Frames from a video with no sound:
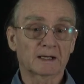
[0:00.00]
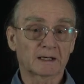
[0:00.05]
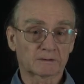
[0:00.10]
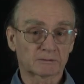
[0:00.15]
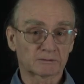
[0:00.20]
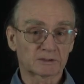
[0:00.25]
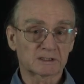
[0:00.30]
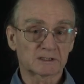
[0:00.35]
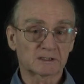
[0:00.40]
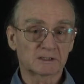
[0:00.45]

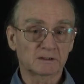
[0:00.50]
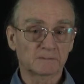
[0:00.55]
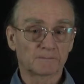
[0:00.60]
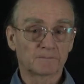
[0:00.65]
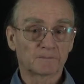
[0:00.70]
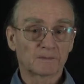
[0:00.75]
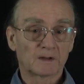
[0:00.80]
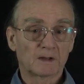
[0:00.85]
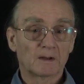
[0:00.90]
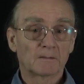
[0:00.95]
accuracy,
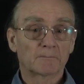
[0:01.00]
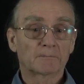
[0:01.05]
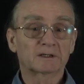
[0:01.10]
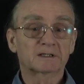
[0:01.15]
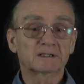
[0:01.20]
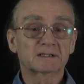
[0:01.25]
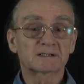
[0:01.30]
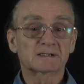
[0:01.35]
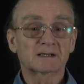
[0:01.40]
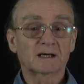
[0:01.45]

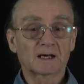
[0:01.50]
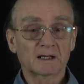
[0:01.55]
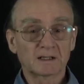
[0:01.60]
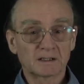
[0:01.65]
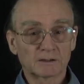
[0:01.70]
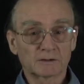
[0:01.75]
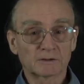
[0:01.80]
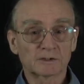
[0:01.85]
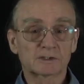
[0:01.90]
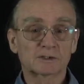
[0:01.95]
but it's
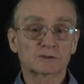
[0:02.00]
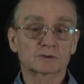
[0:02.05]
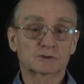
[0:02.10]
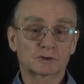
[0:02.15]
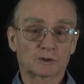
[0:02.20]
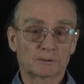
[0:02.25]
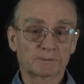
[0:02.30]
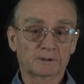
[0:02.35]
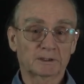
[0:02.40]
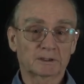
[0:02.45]

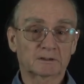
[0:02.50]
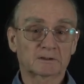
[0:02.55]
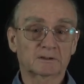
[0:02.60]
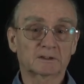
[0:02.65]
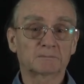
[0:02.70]
anisotropic.